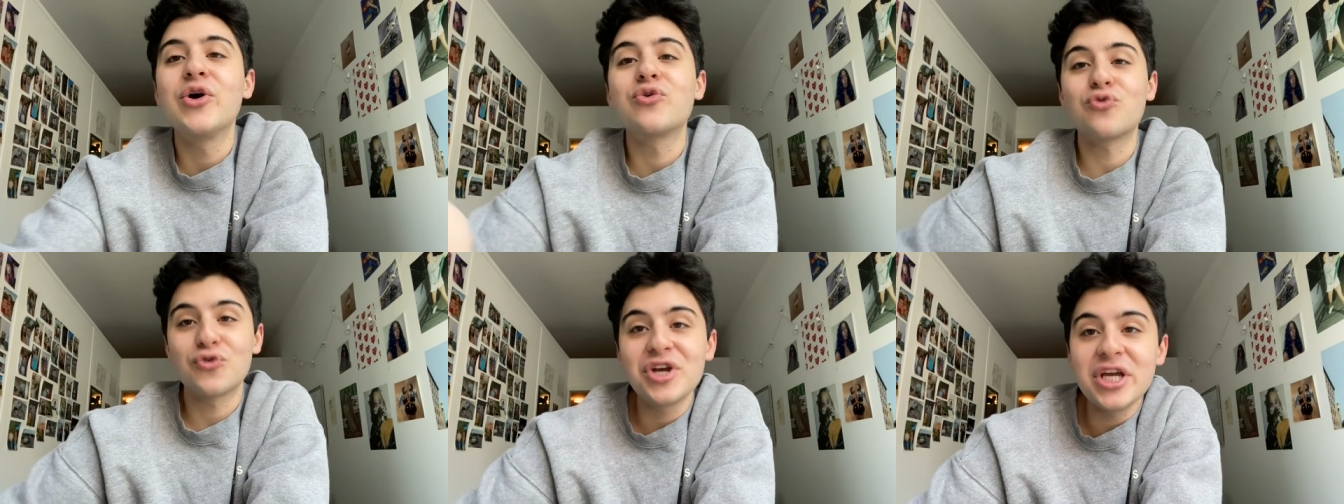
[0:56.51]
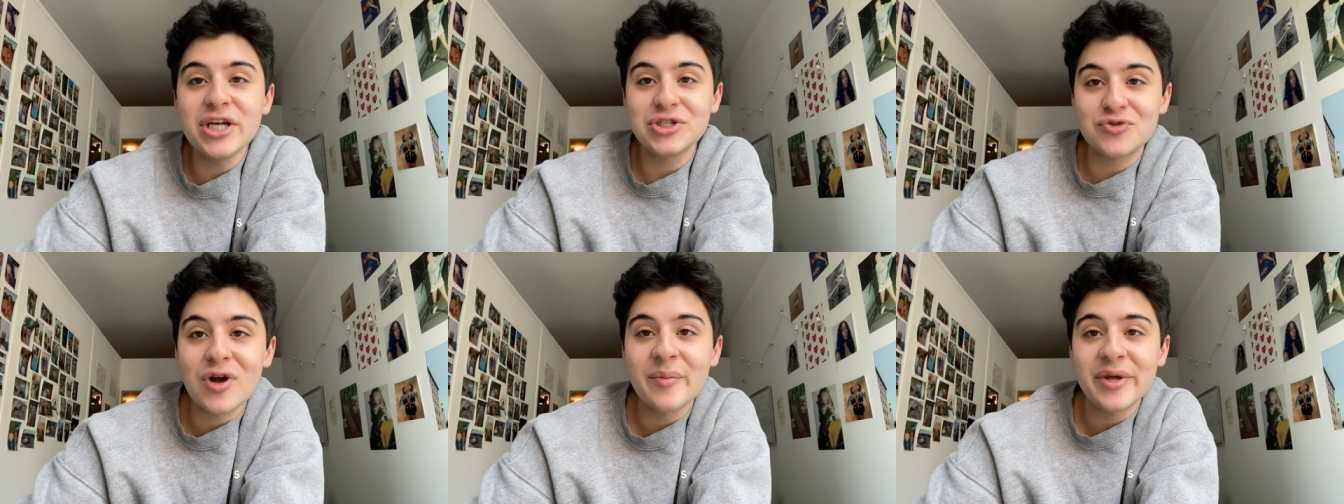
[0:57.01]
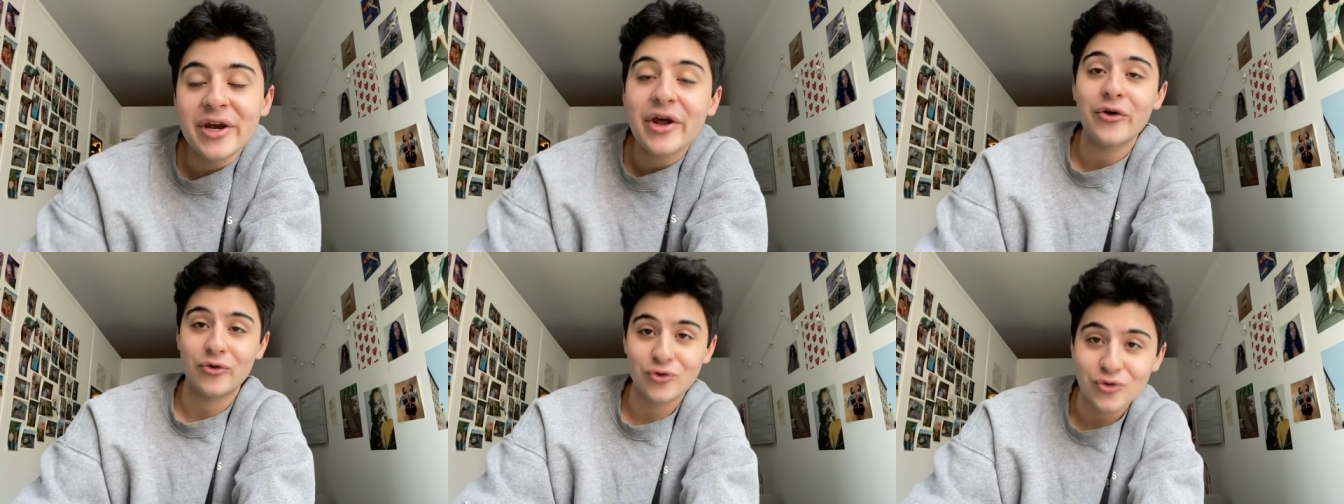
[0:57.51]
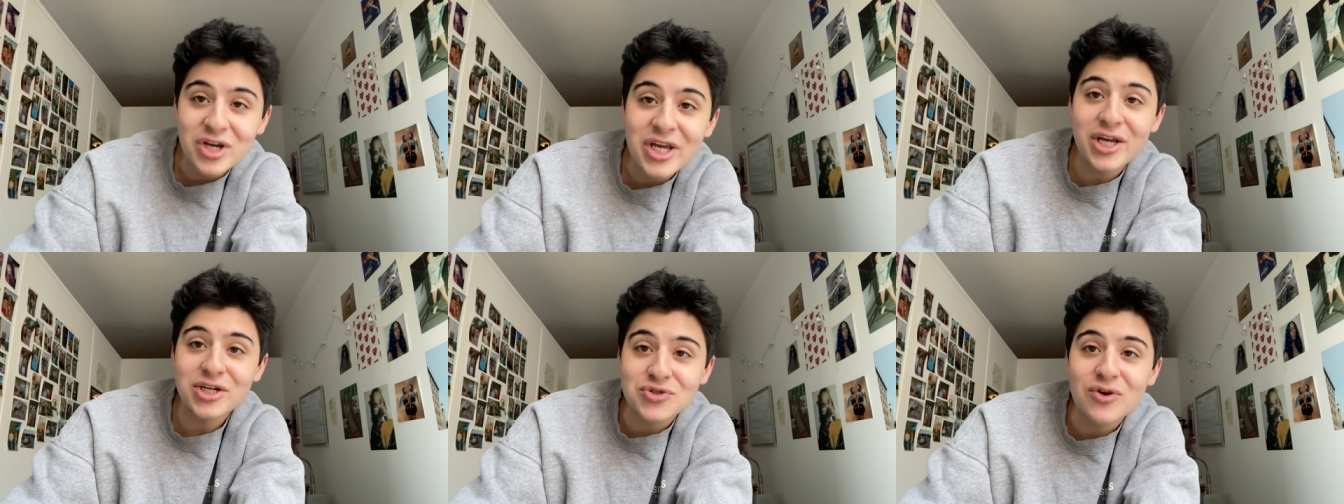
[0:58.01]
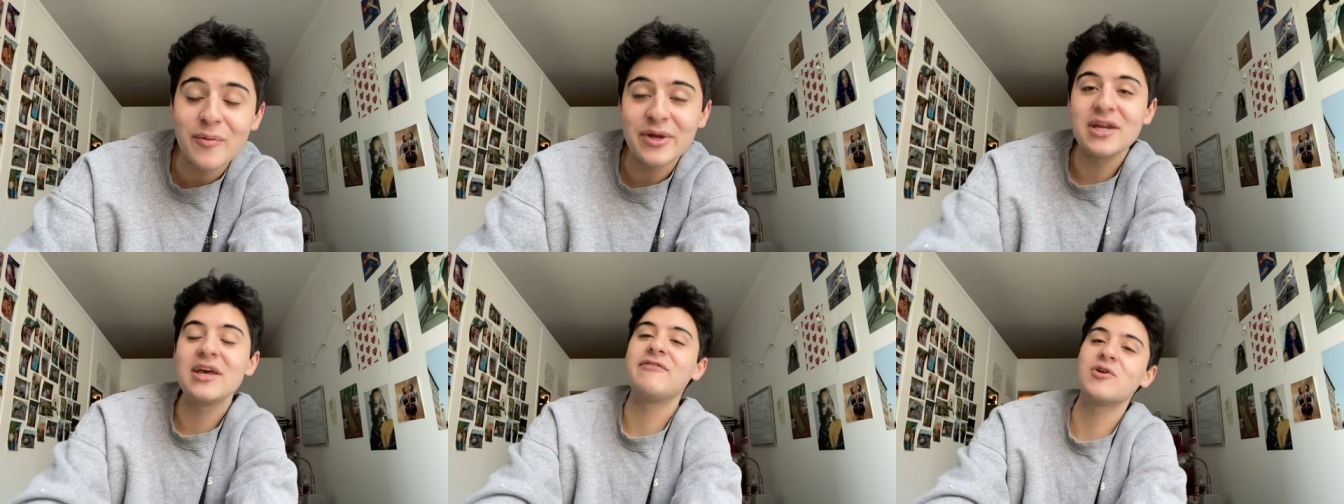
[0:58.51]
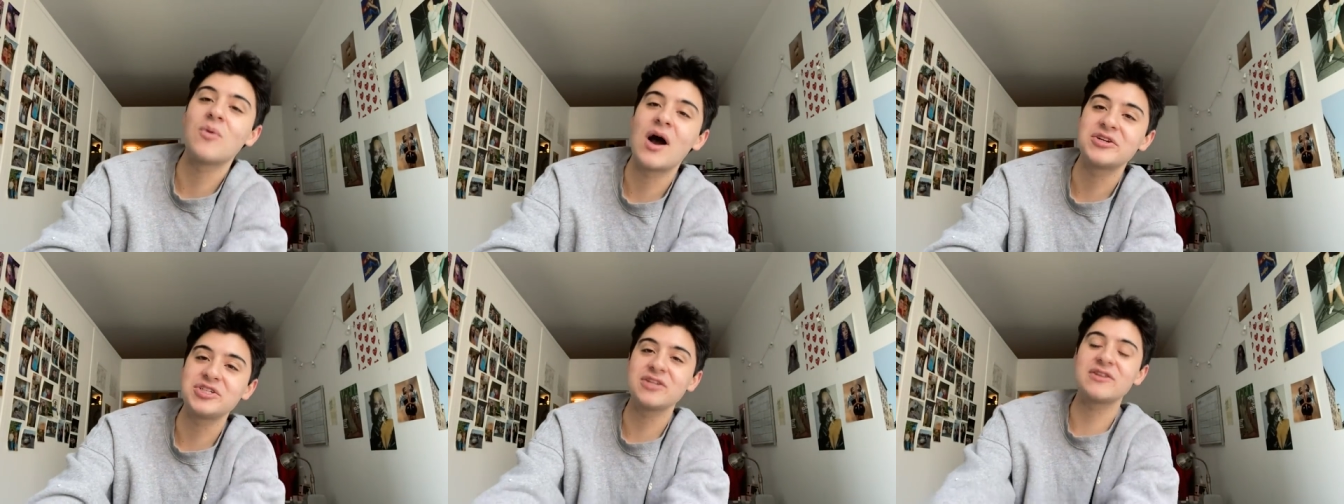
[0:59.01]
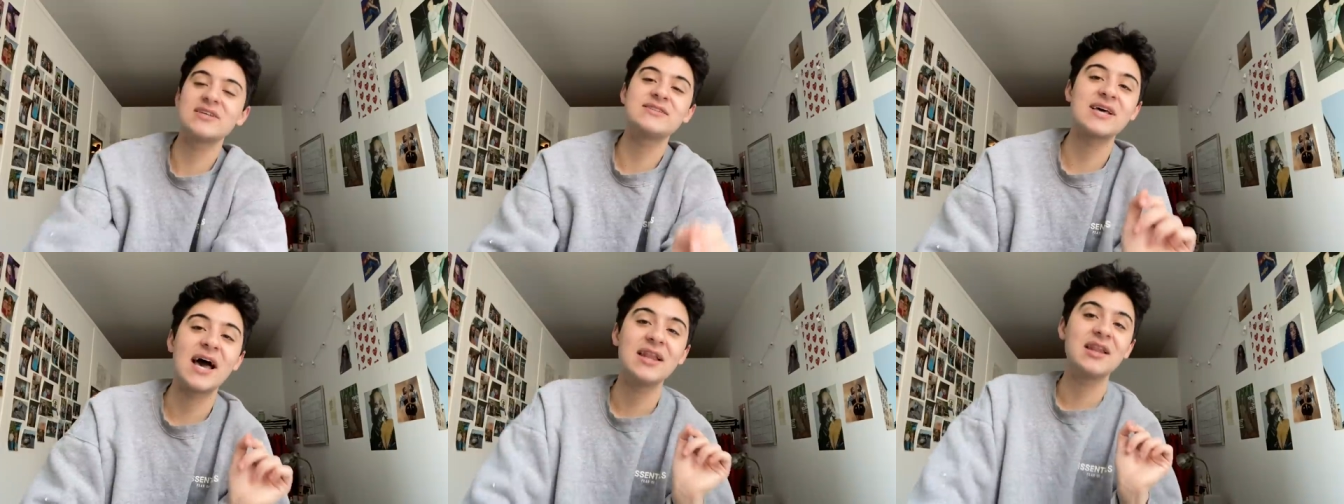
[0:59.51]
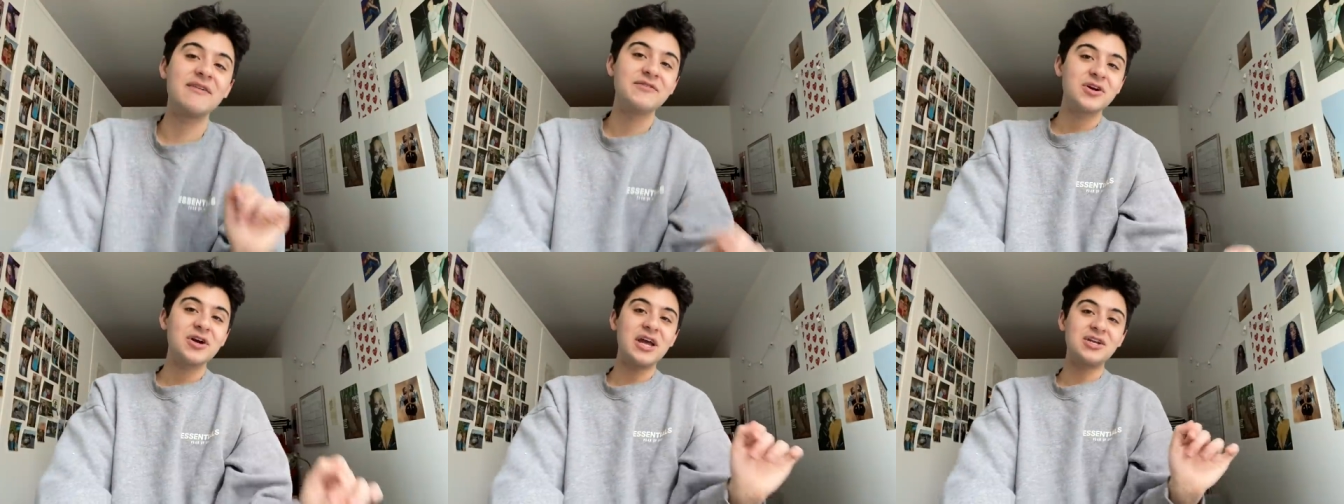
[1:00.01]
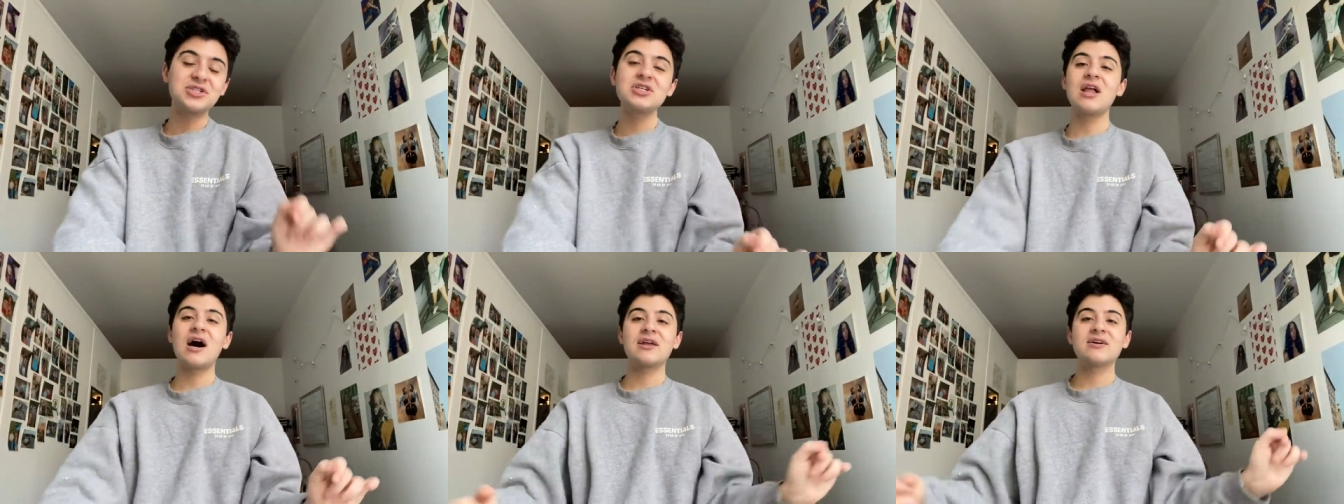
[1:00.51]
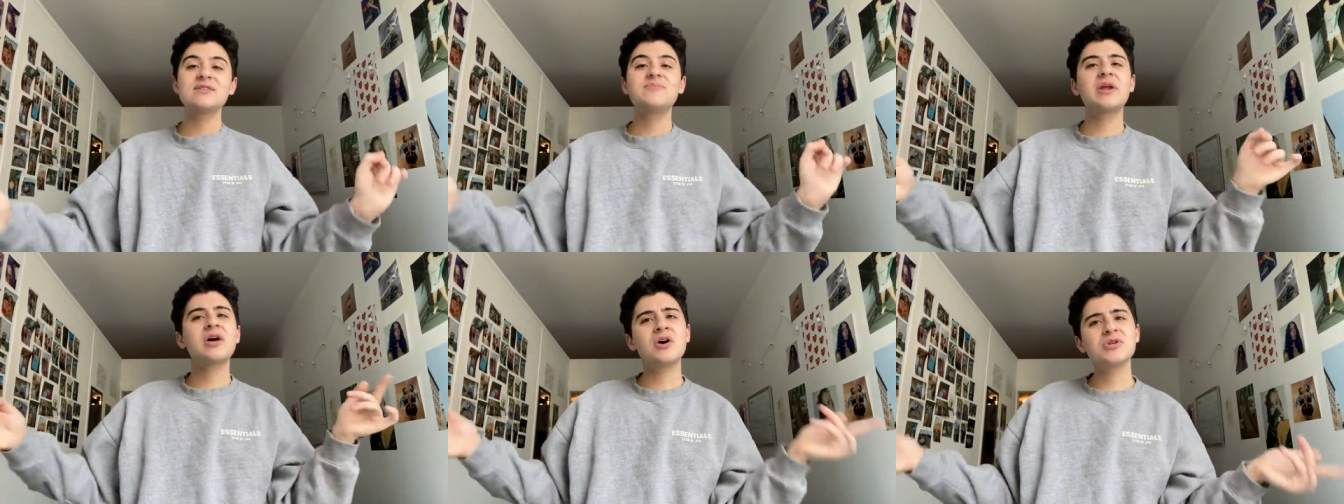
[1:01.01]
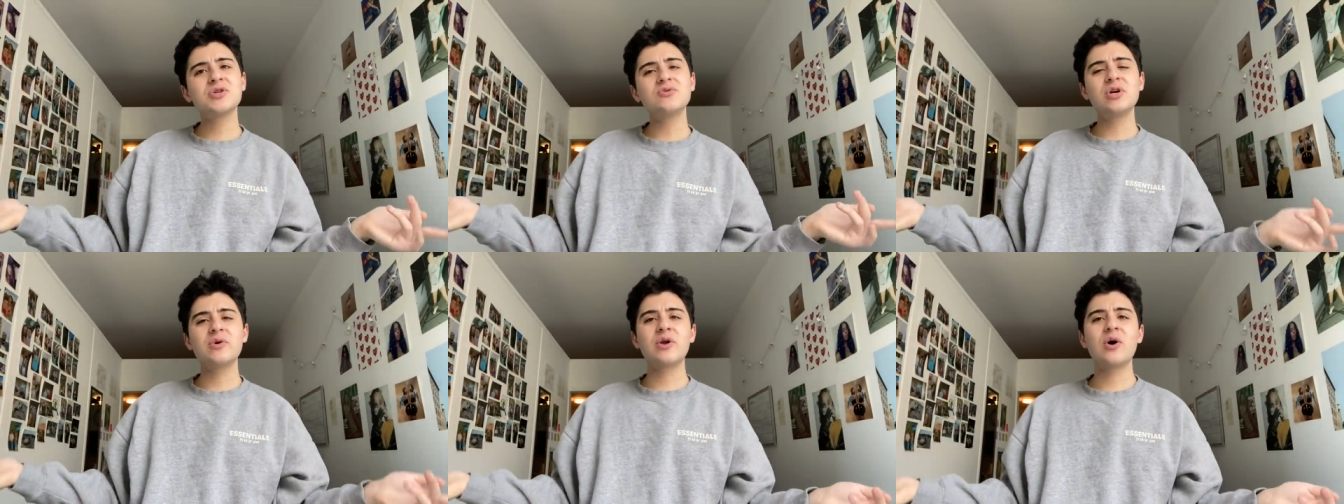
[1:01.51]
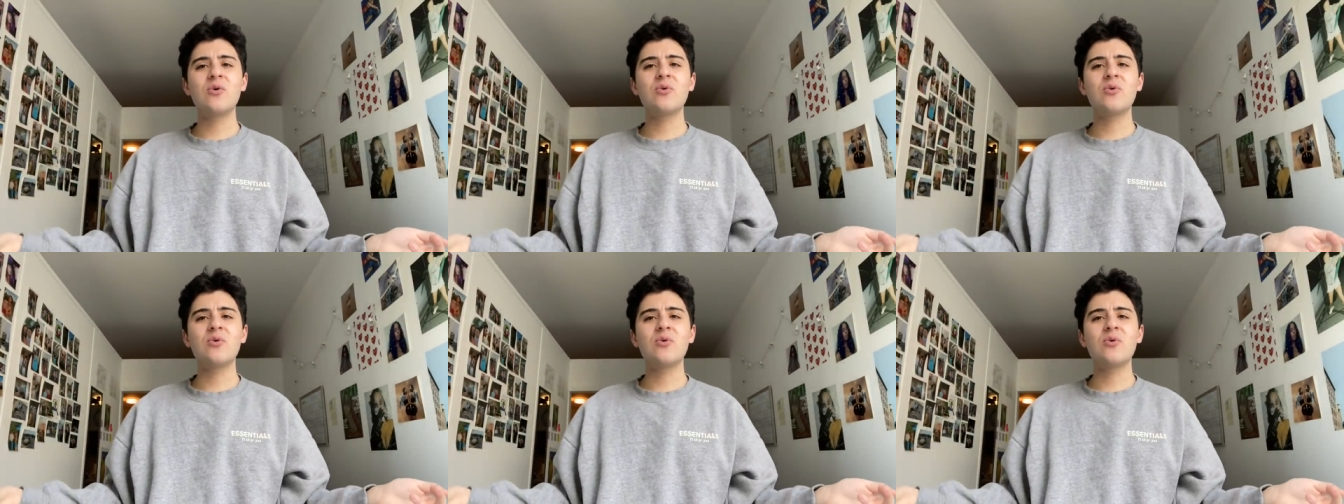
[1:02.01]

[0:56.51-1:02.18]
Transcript: Re-drumming, re-drumming. If you're watching this, I love your enchiladas, but I also don't know